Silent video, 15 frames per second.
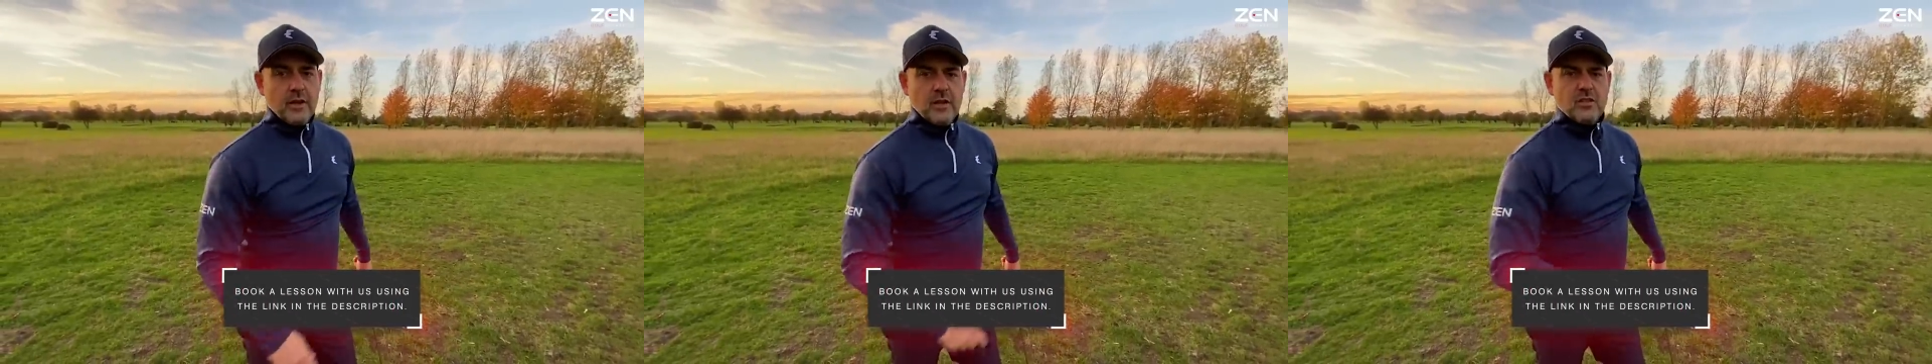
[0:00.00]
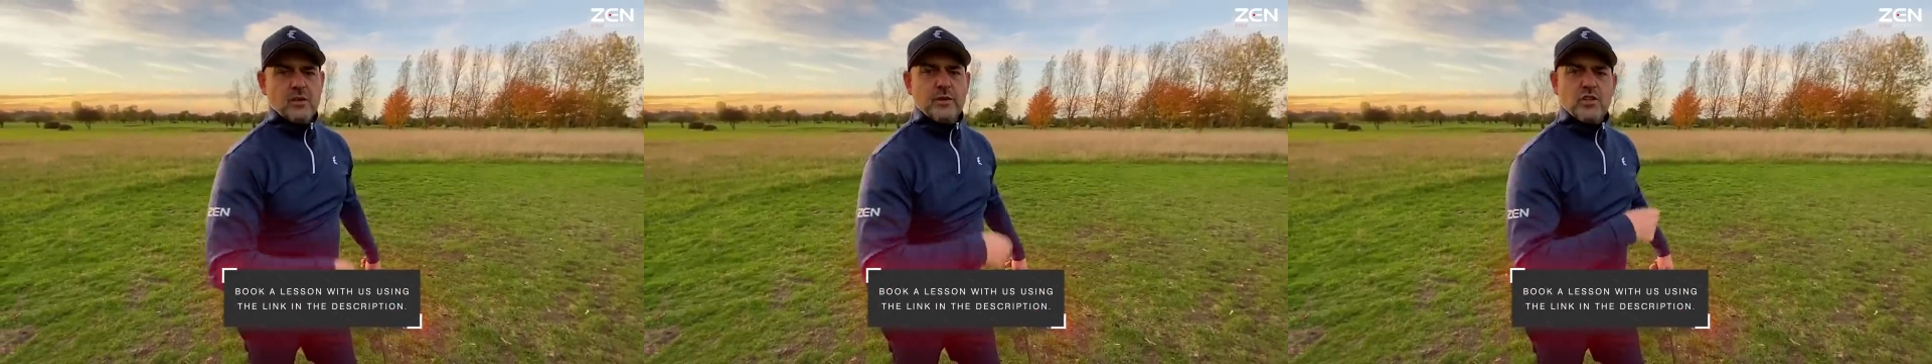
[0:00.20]

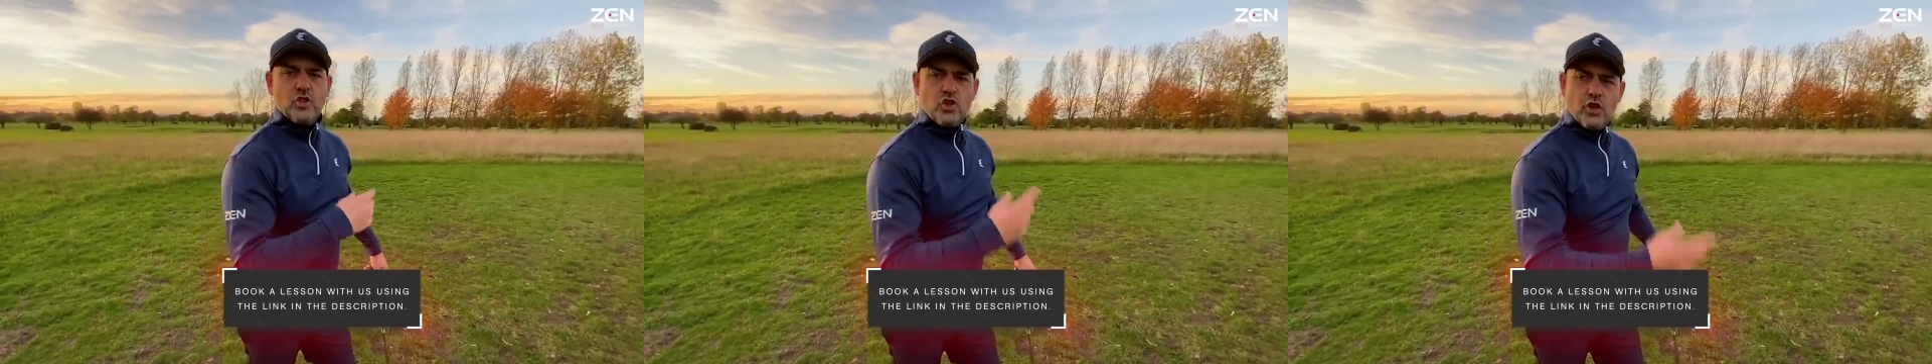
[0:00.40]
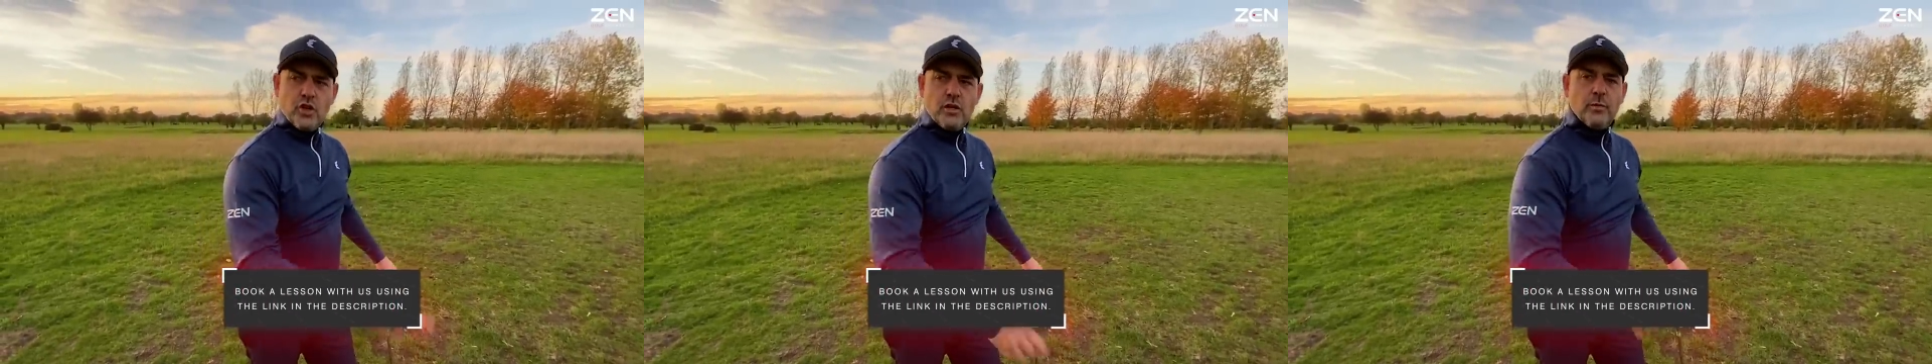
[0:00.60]
So it's a
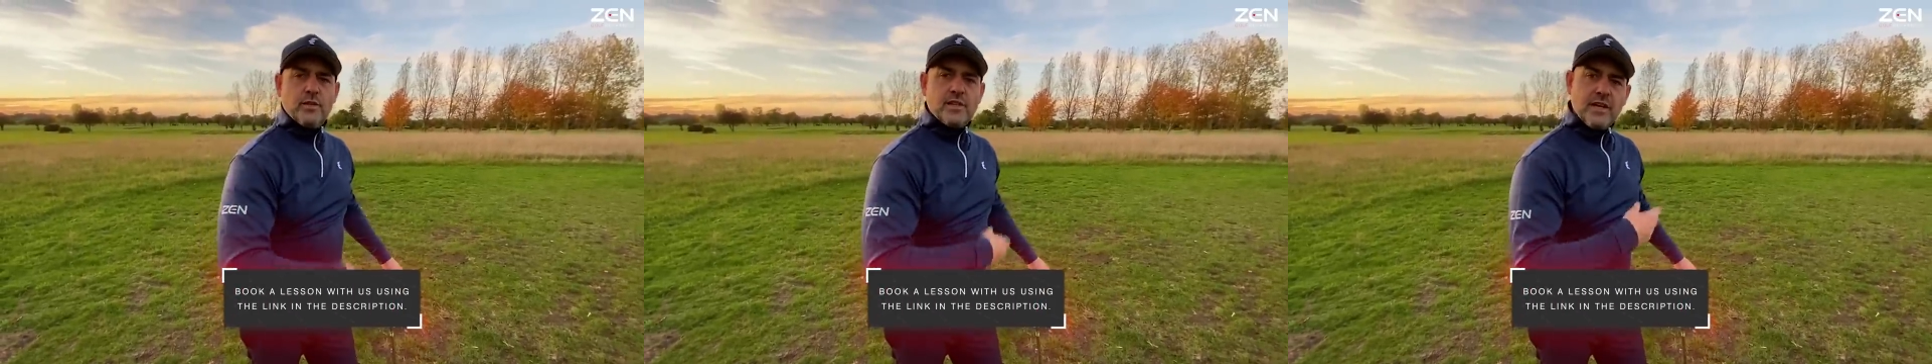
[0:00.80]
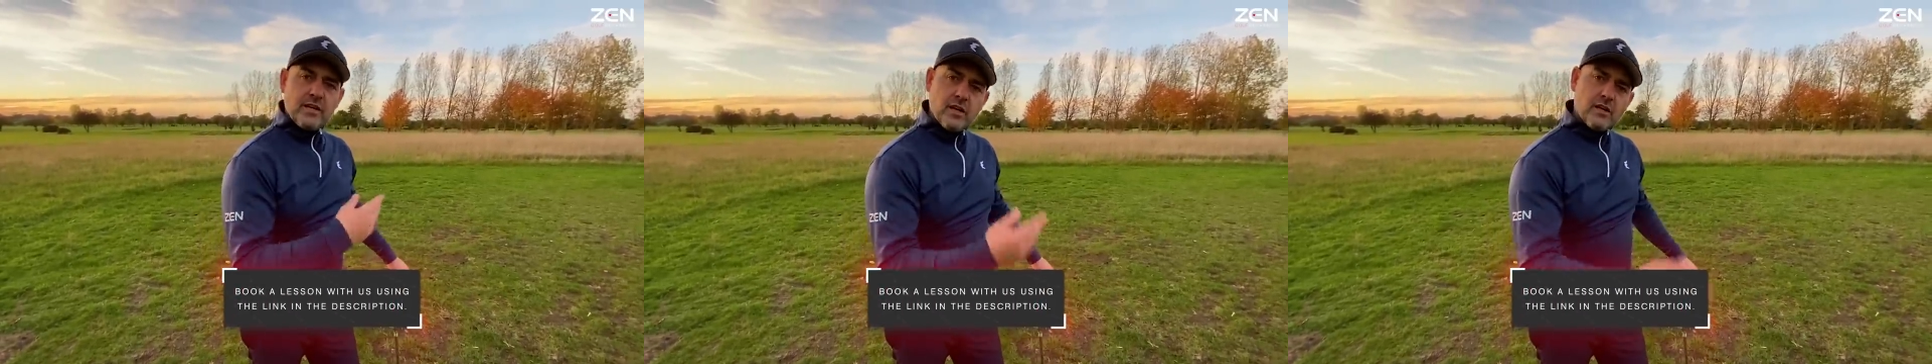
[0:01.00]
journey we
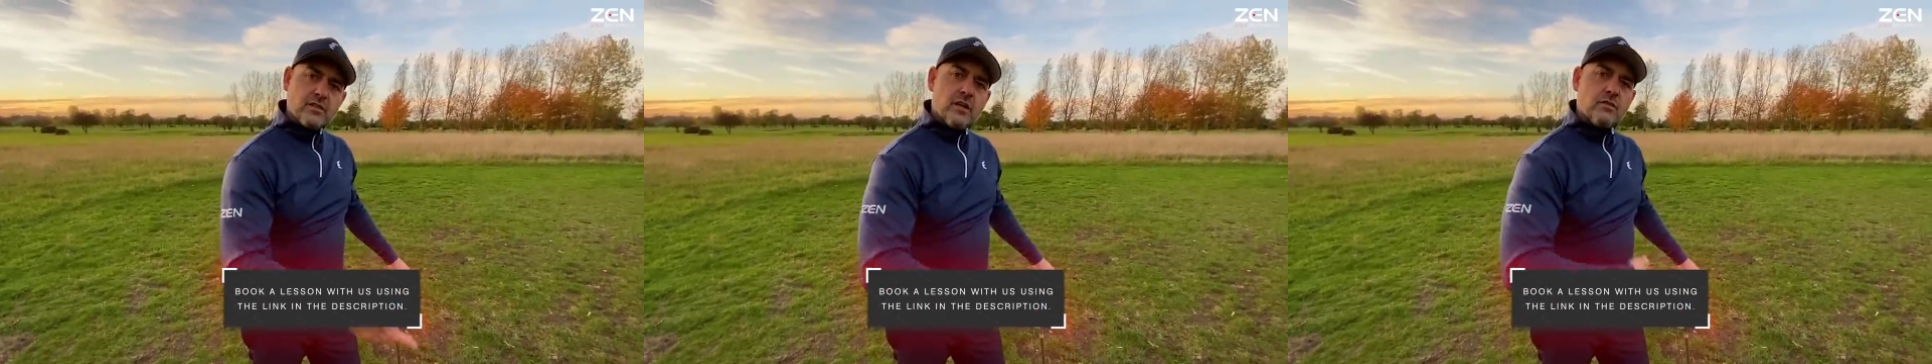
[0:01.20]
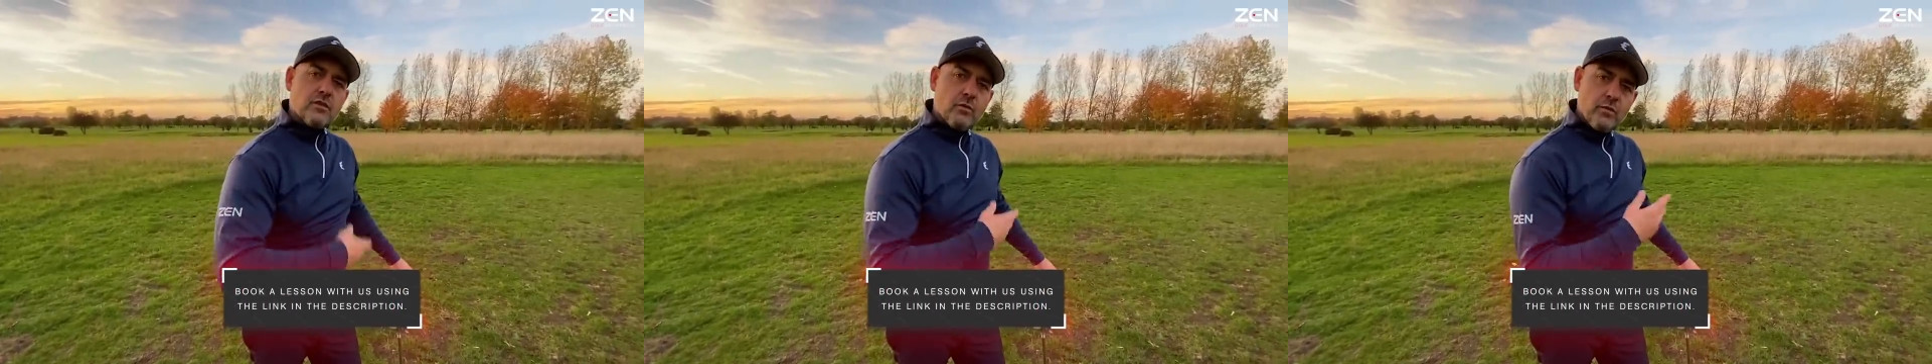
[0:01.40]
take
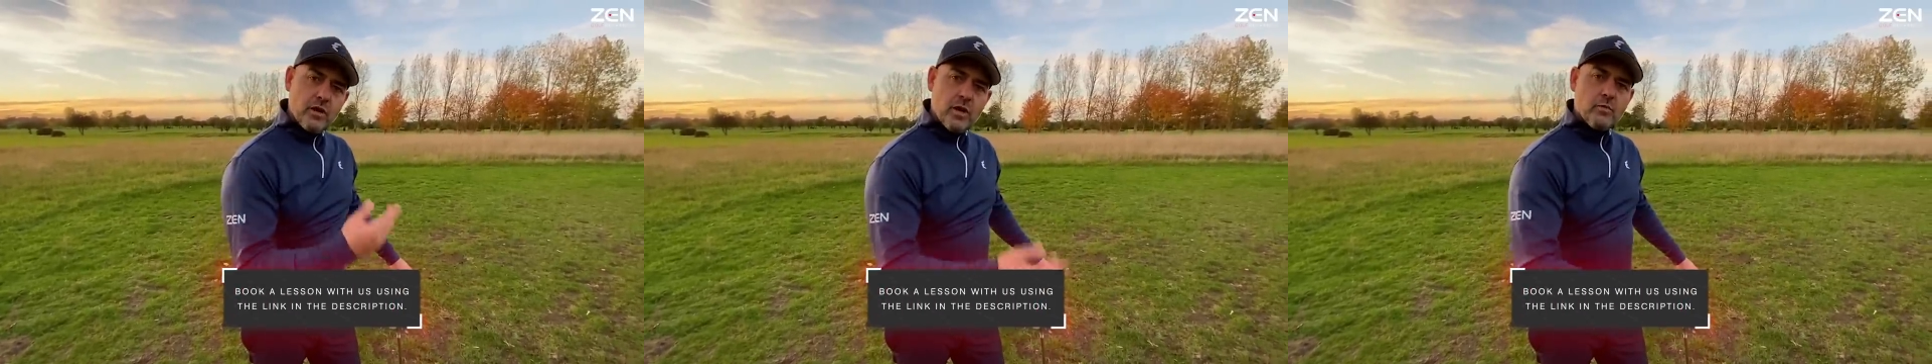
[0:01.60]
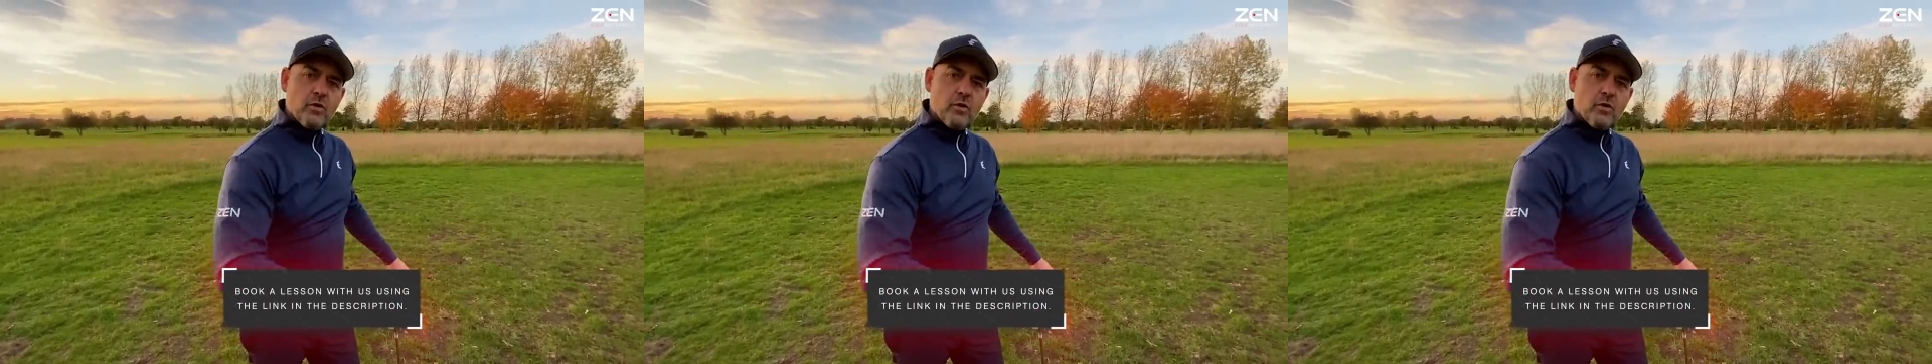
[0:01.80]
ourselves on with our